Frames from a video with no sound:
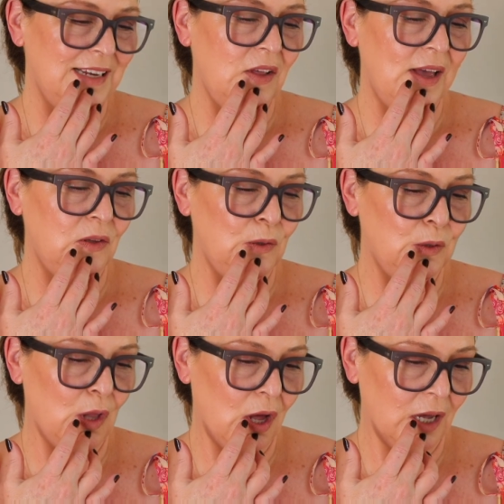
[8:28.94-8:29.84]
tell how
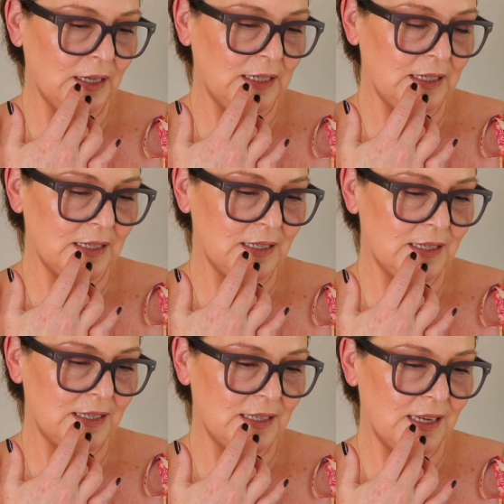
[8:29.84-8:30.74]
long it
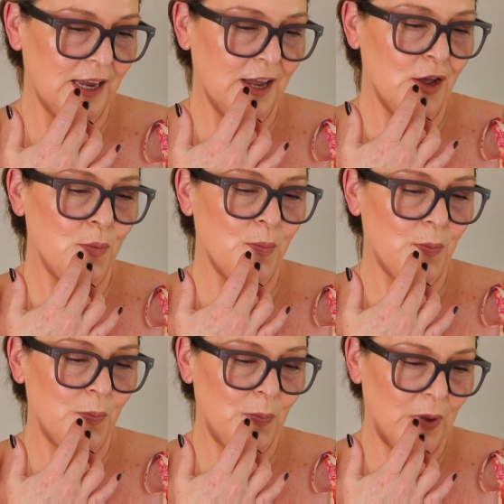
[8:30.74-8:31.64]
is,
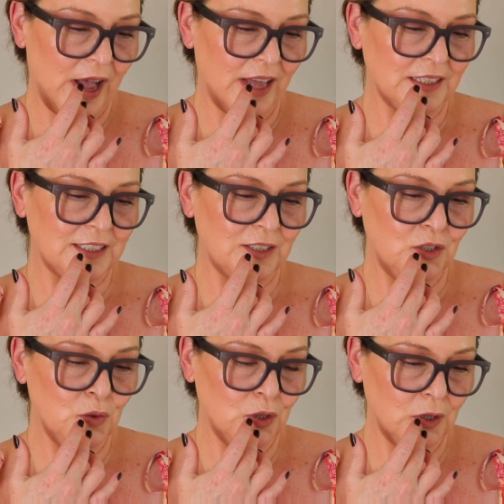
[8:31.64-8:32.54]
but
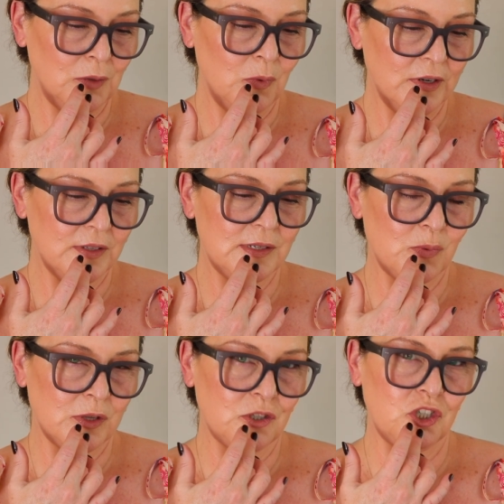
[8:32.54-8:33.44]
you could wear this
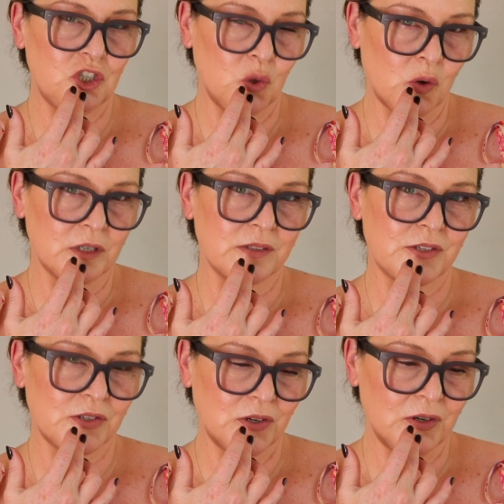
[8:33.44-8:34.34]
with a short
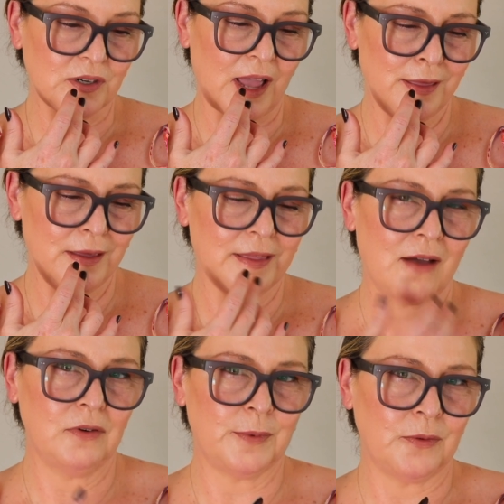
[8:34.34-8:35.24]
skirt. I think
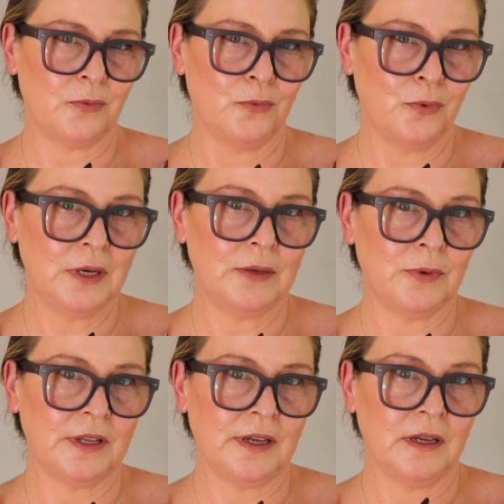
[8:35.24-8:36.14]
that would be really,
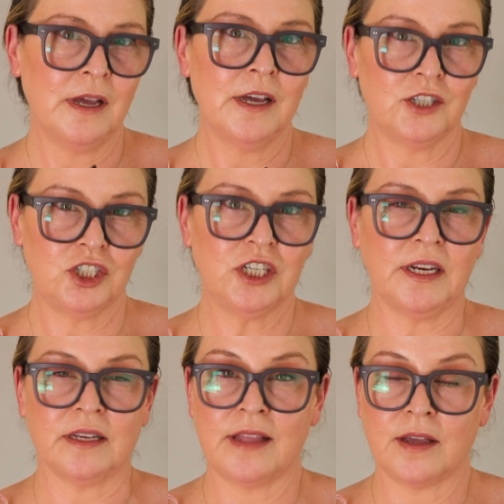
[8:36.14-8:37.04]
really
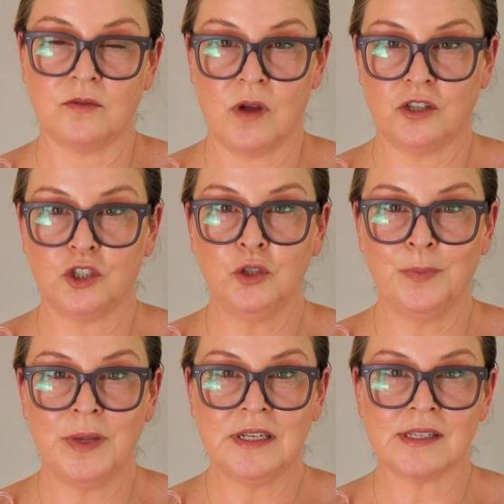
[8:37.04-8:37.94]
chic, like a, a true
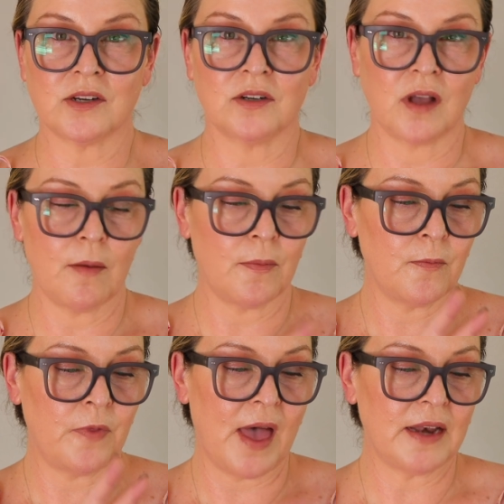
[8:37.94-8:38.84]
mini skirt
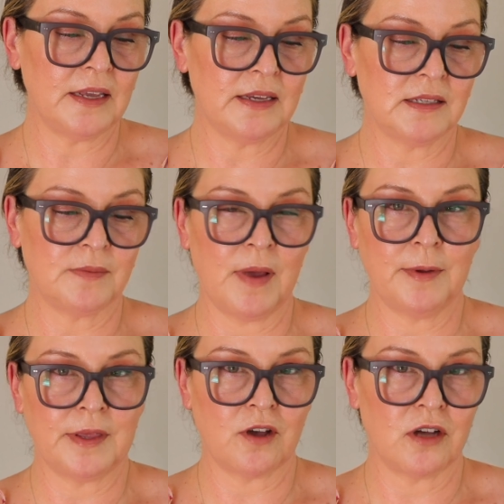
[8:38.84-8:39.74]
that is
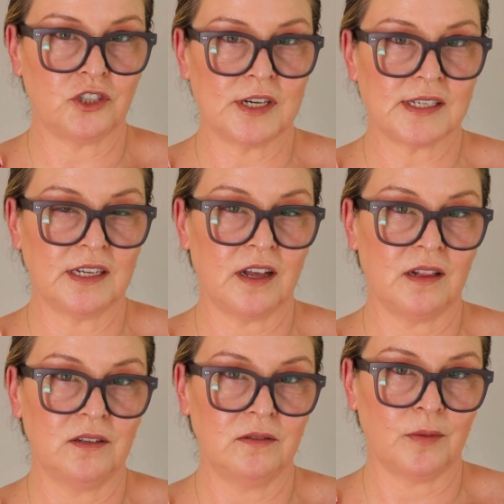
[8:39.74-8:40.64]
maybe the contrasting
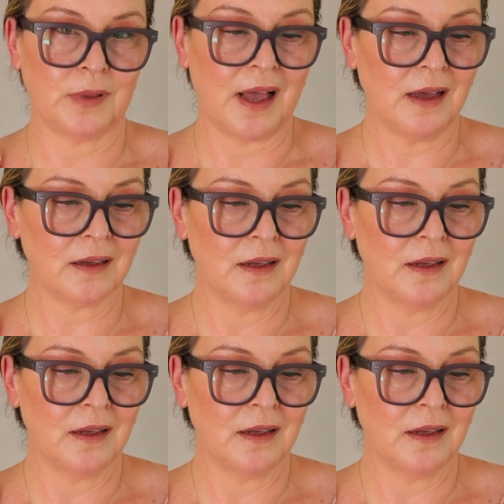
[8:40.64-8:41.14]
color, the black,